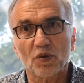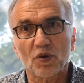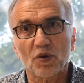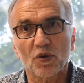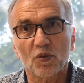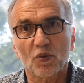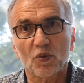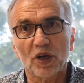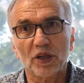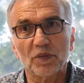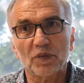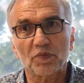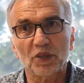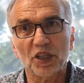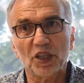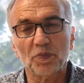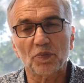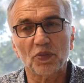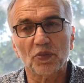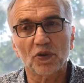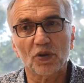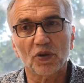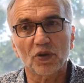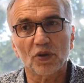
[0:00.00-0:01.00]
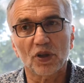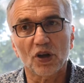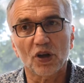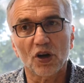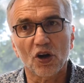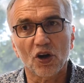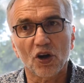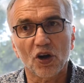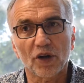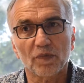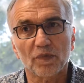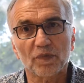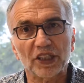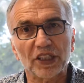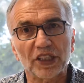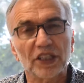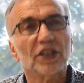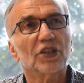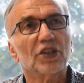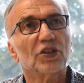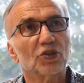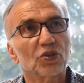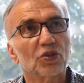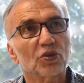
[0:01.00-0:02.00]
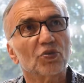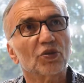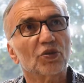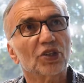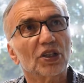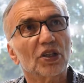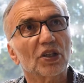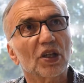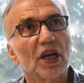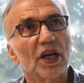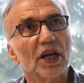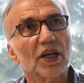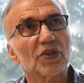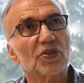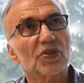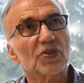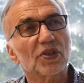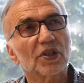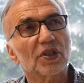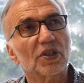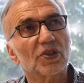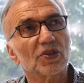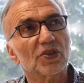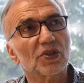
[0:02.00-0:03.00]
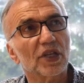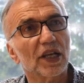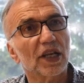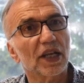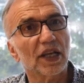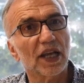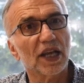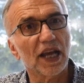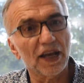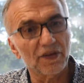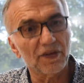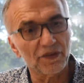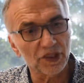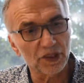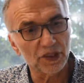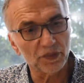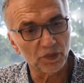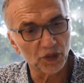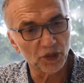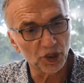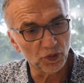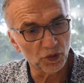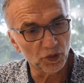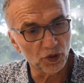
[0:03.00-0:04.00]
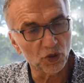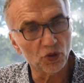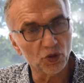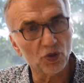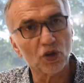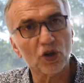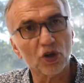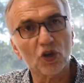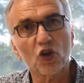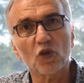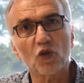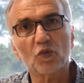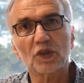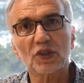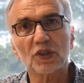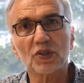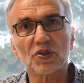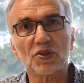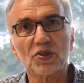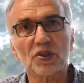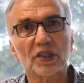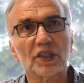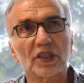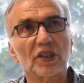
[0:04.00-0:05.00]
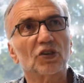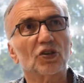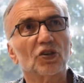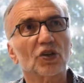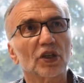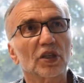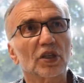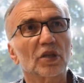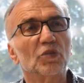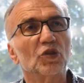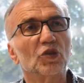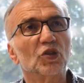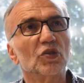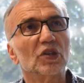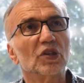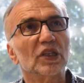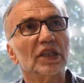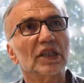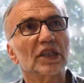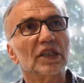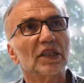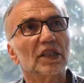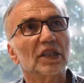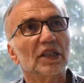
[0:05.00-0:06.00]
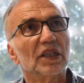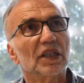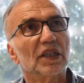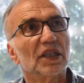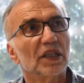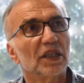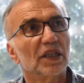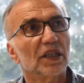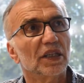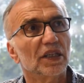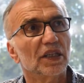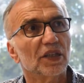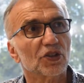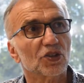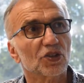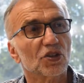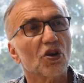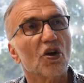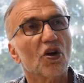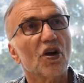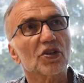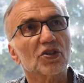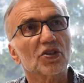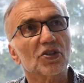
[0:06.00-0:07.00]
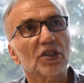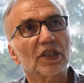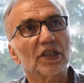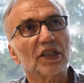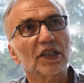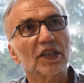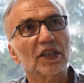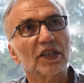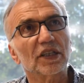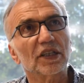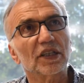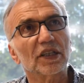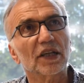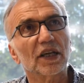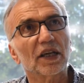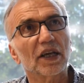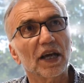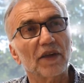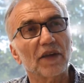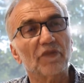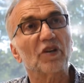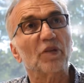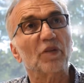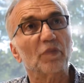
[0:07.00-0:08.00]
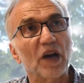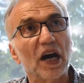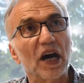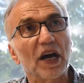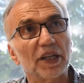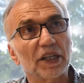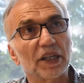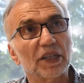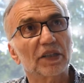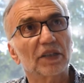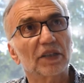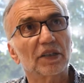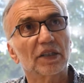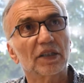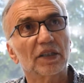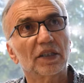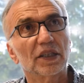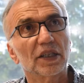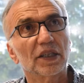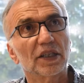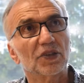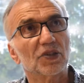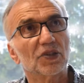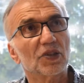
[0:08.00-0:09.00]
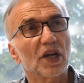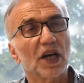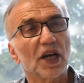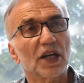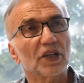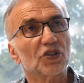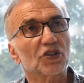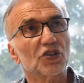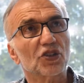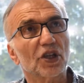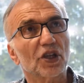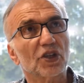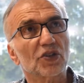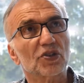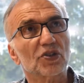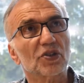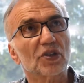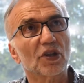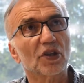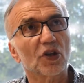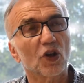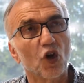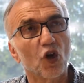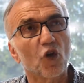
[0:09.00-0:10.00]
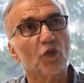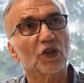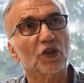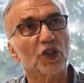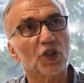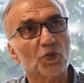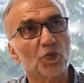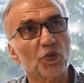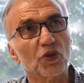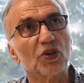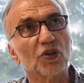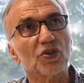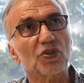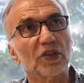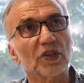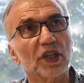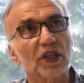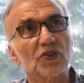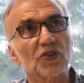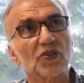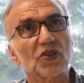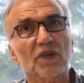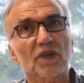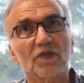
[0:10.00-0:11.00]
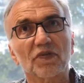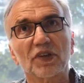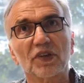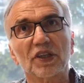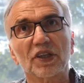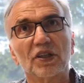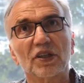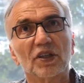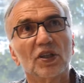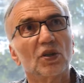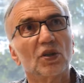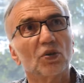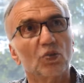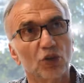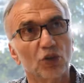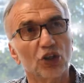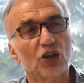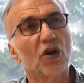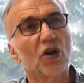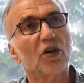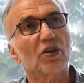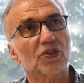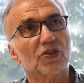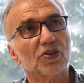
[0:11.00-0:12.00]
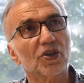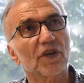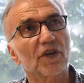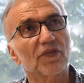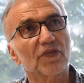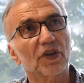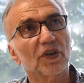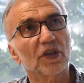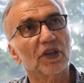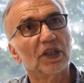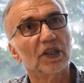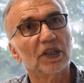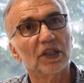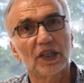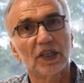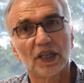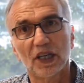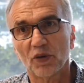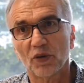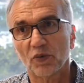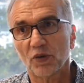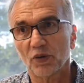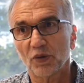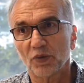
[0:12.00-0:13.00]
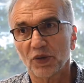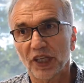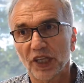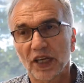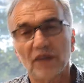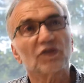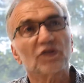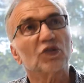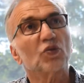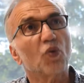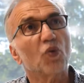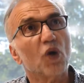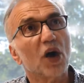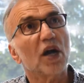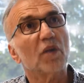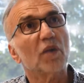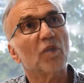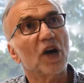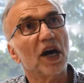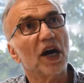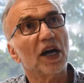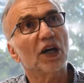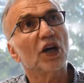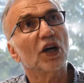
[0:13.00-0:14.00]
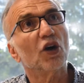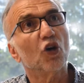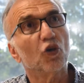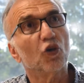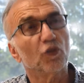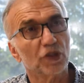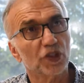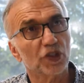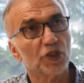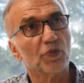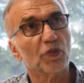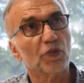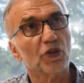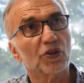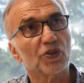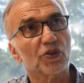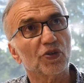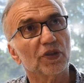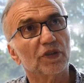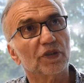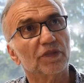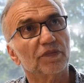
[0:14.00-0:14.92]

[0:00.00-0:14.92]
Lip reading: what people are beginning to realize is that having people who are homeless in your community is costing everybody. It's not just the homeless person that's suffering. We all suffer when we have to walk by a homeless person.